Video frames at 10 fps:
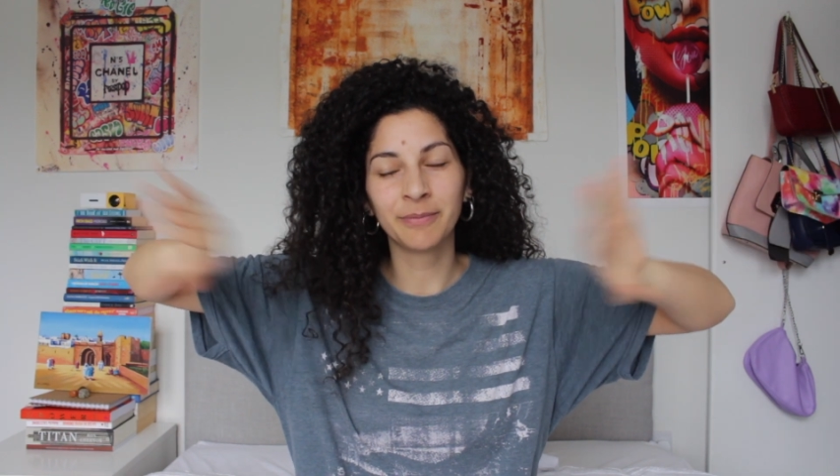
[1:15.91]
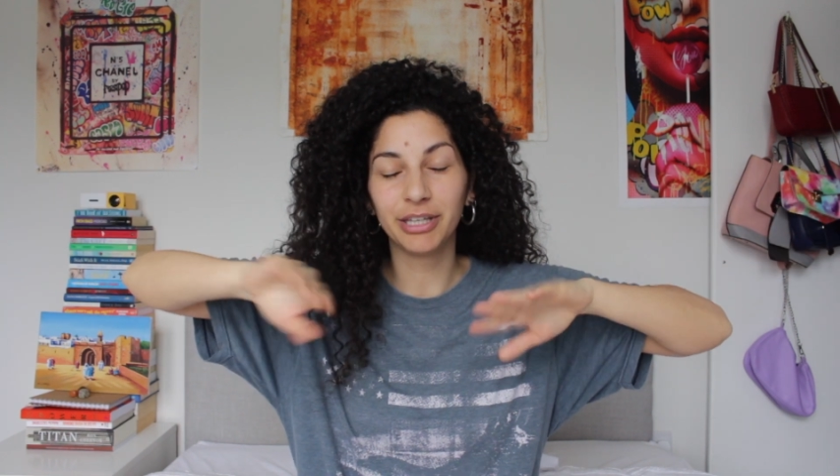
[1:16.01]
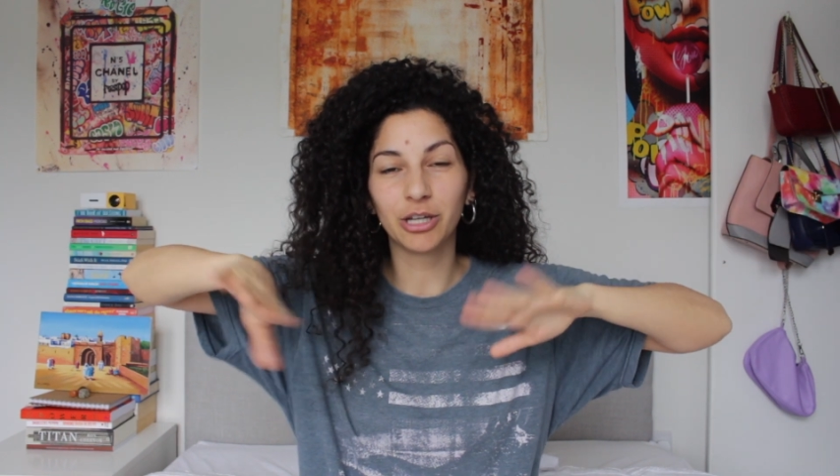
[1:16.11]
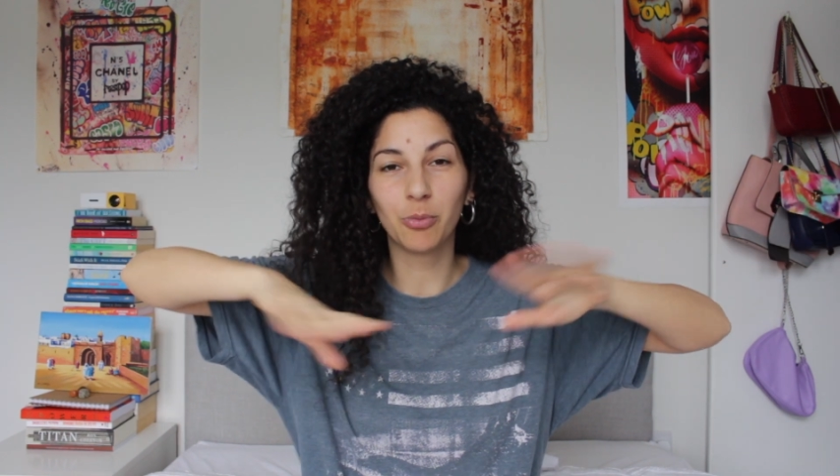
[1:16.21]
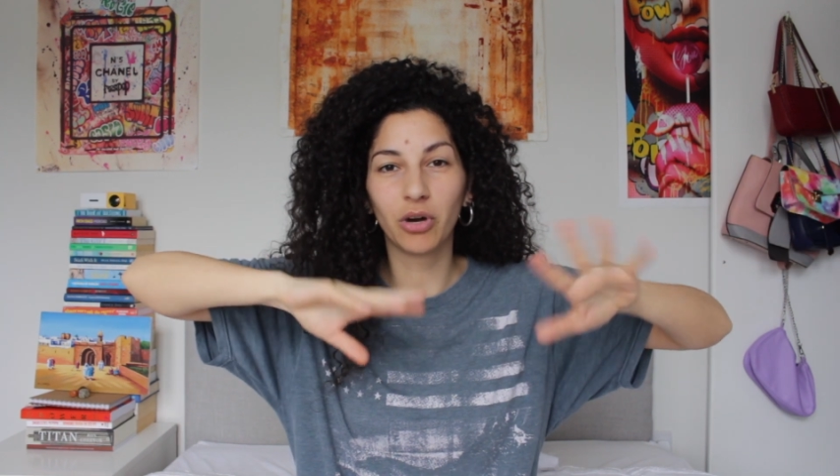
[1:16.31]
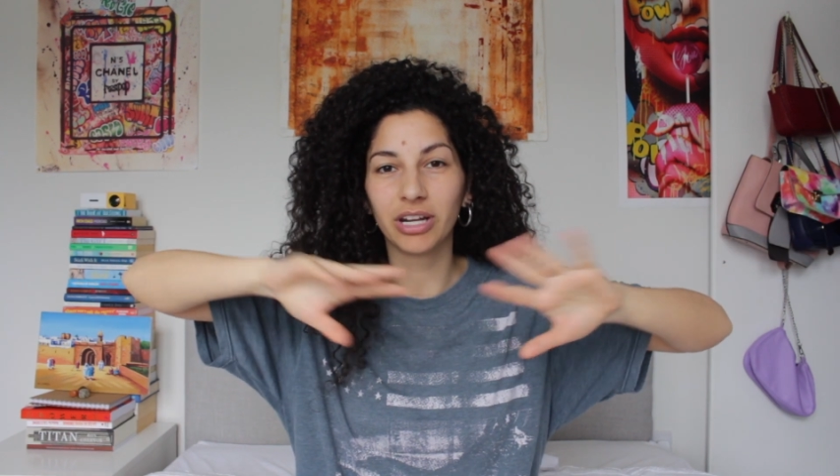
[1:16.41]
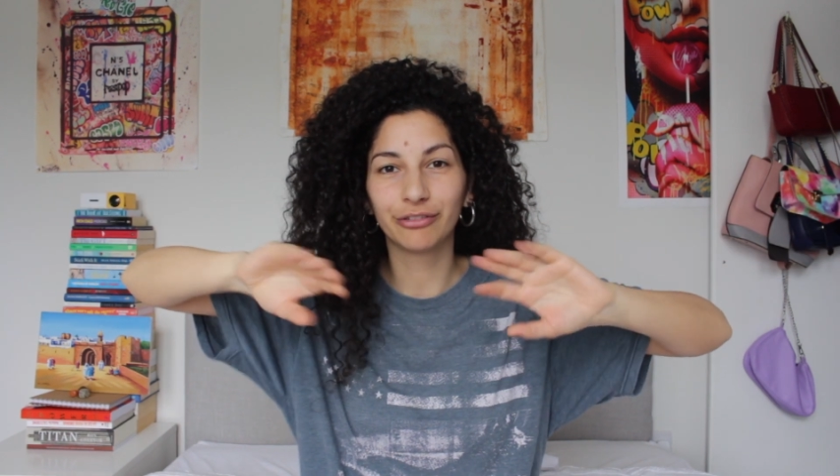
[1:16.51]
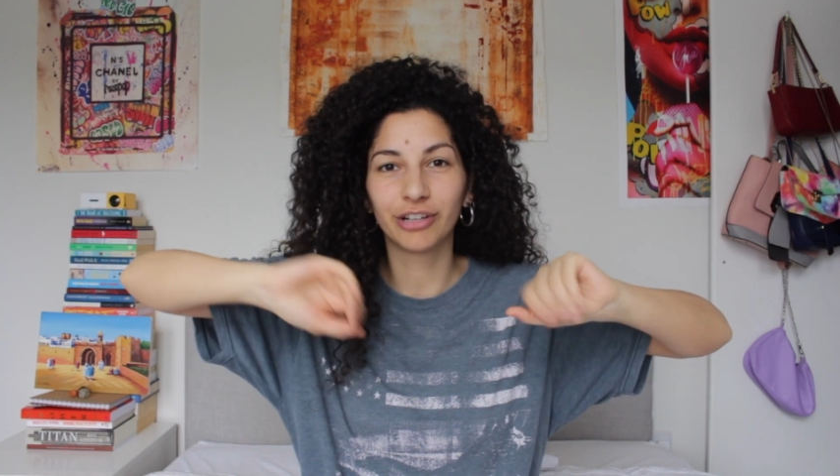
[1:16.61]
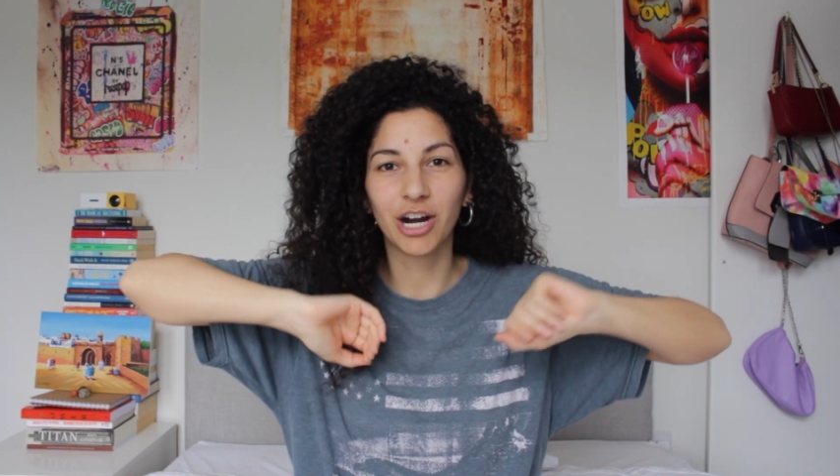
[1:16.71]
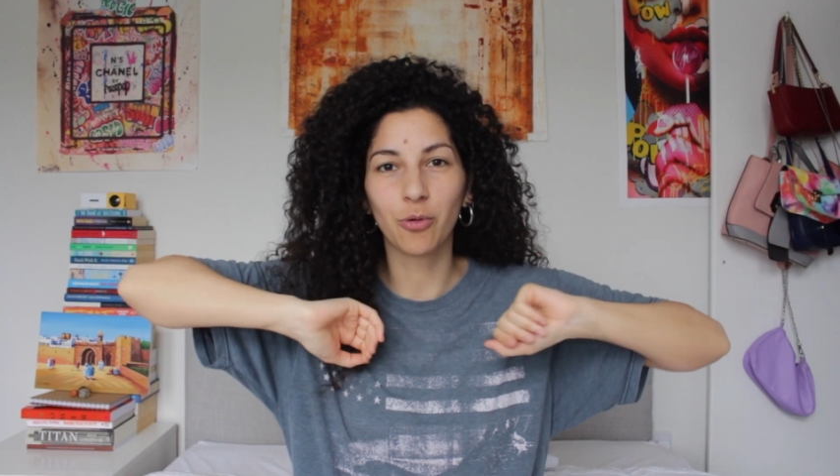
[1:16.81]
pick up
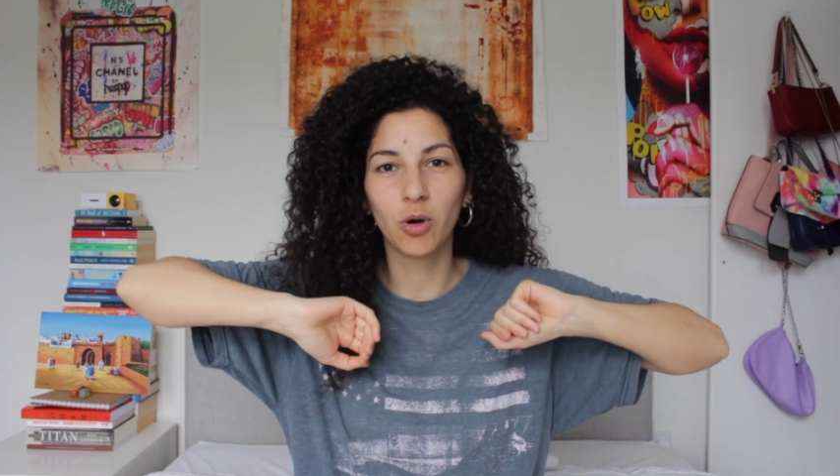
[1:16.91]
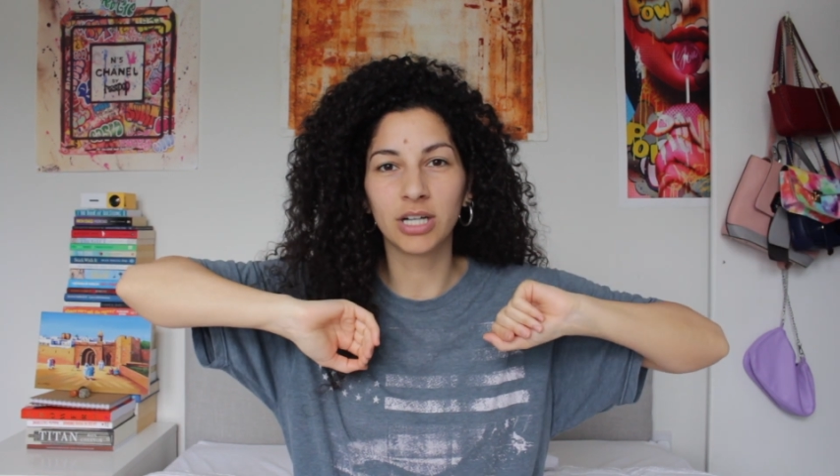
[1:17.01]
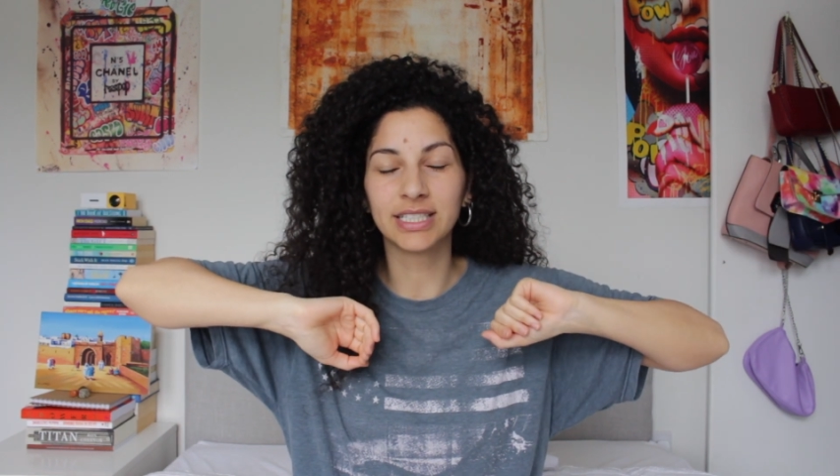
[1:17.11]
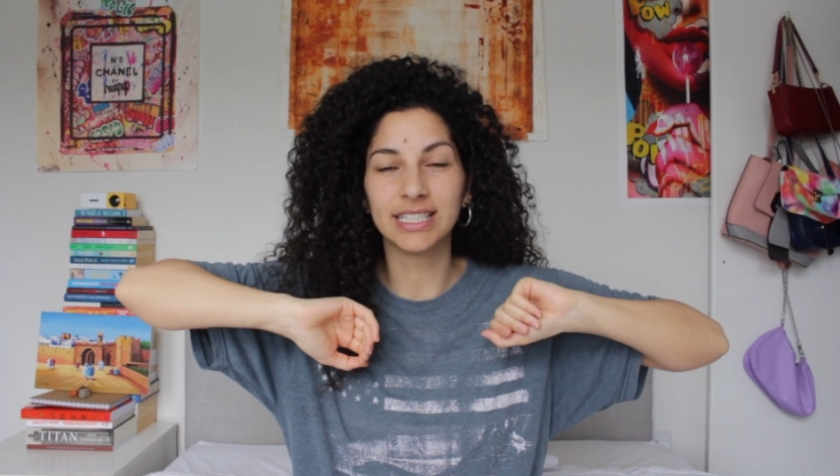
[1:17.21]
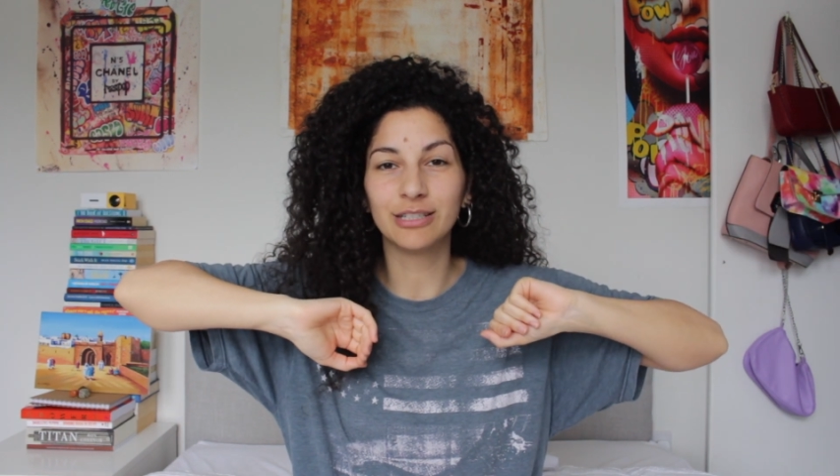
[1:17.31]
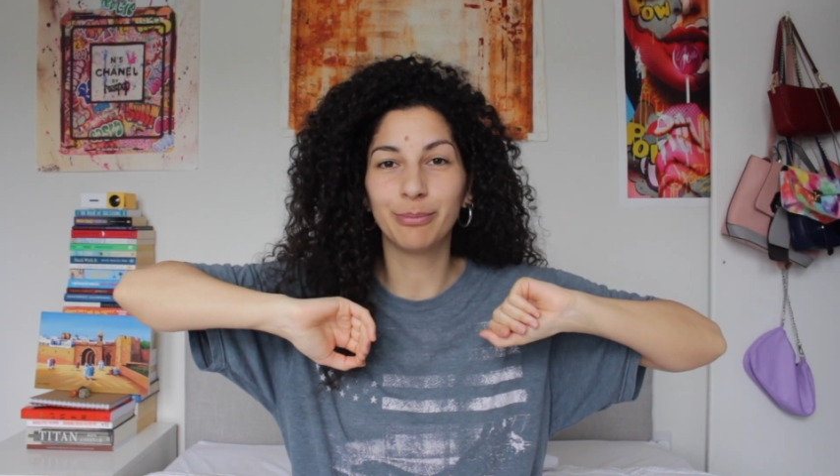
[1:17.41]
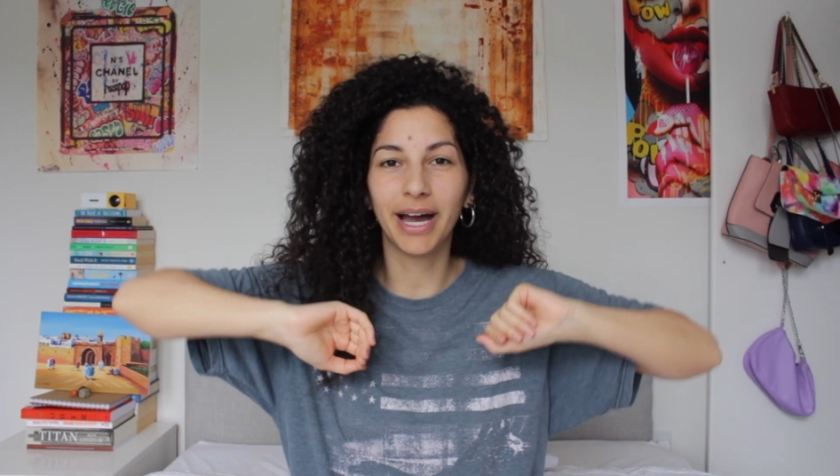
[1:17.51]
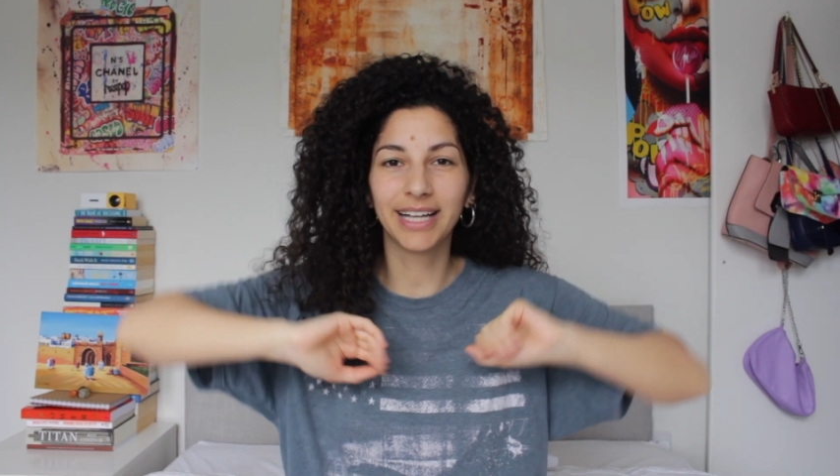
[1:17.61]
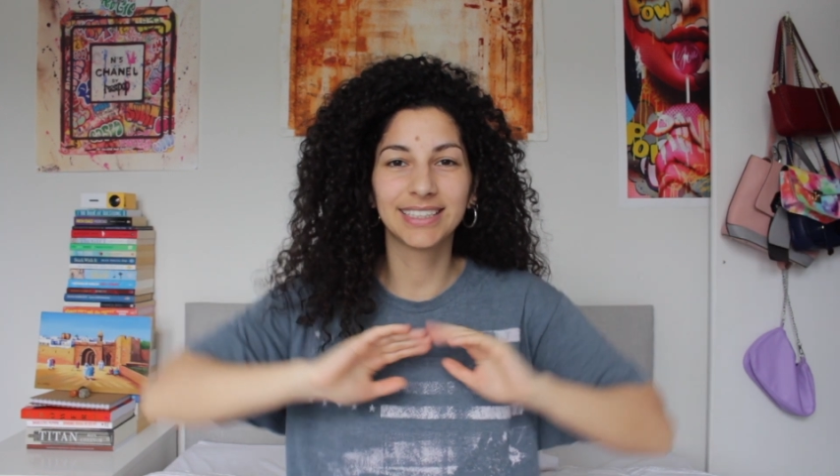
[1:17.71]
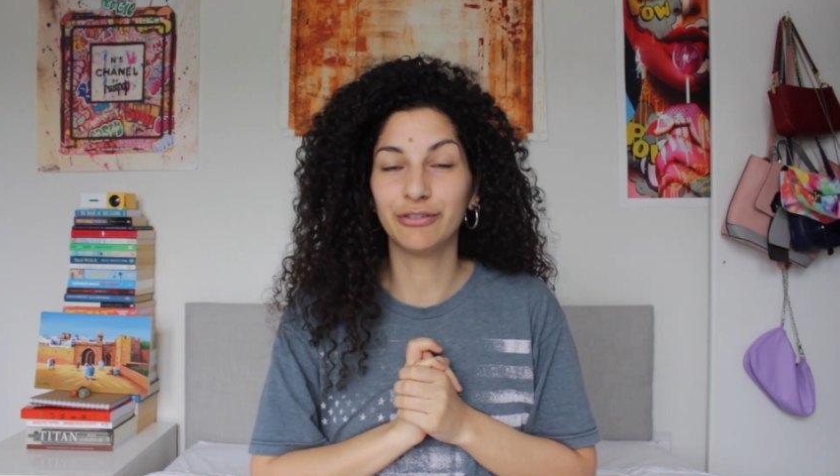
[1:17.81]
whatever I want in the back.